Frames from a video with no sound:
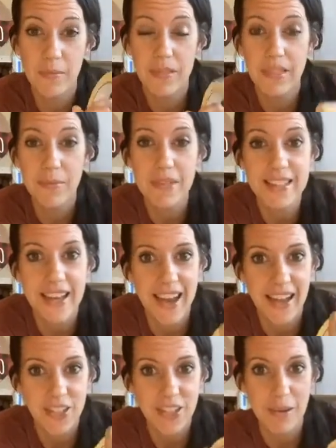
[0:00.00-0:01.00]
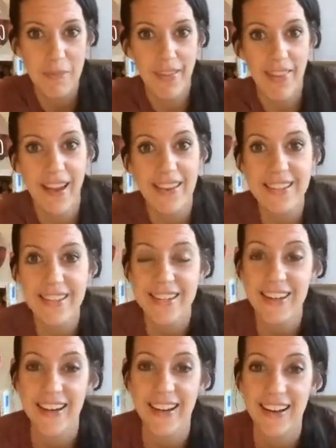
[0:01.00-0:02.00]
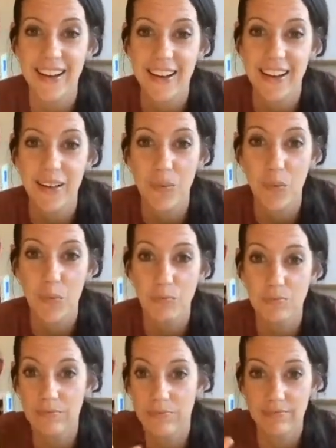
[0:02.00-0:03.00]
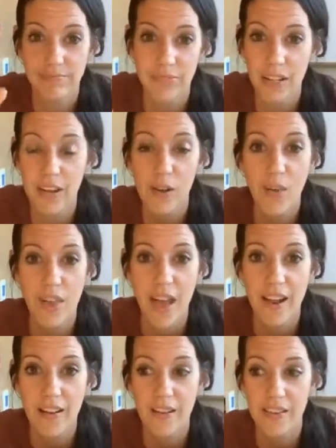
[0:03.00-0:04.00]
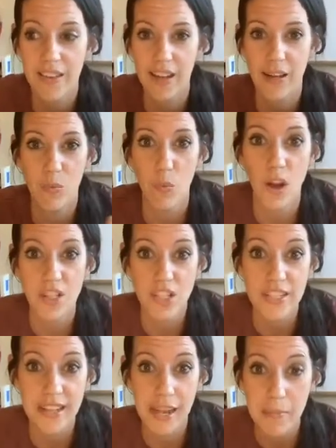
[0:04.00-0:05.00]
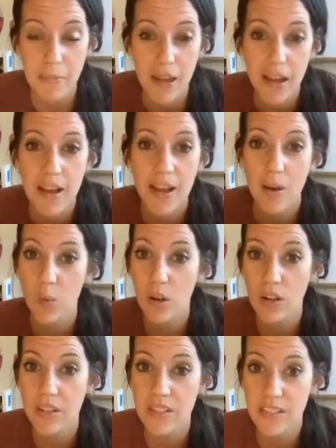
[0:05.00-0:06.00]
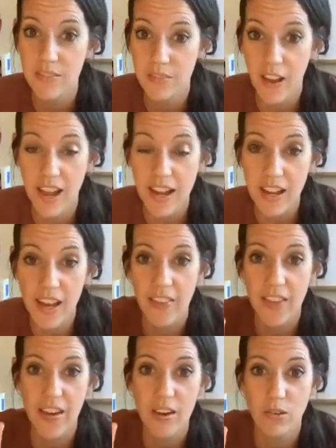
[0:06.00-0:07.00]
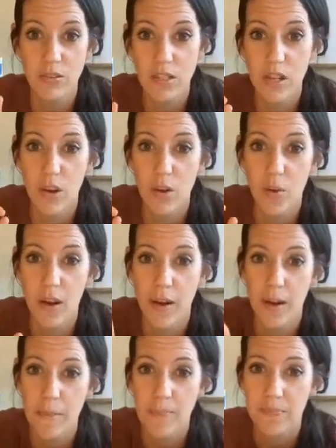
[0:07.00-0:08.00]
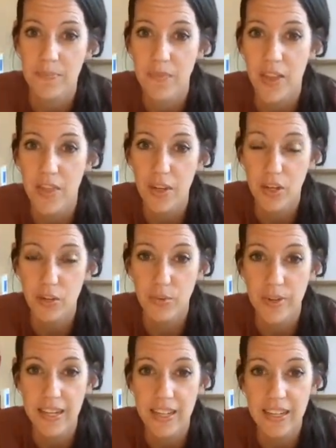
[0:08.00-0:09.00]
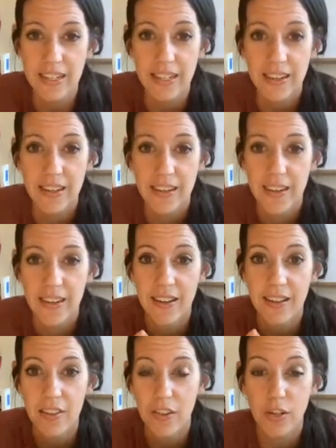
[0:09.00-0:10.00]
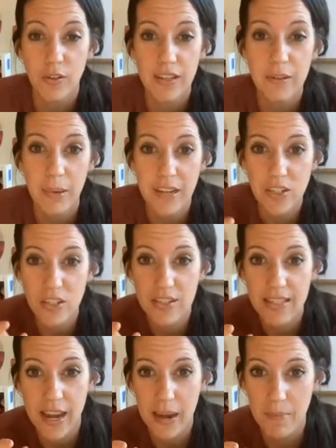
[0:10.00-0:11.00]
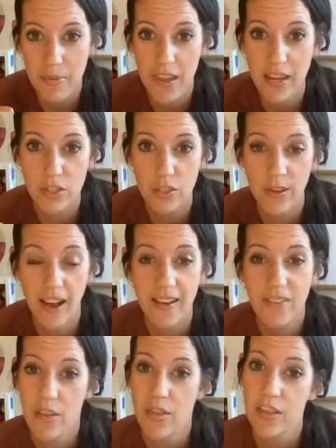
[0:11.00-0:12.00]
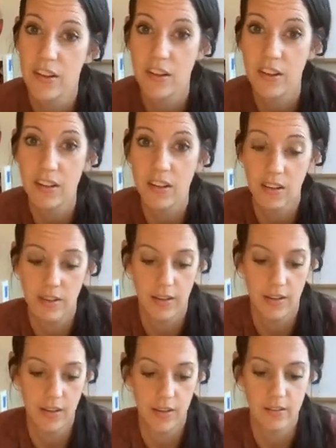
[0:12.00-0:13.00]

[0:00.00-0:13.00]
Someone said actually in my last video that washi tape works fine, and then also the green painter's tape, they do have a thinner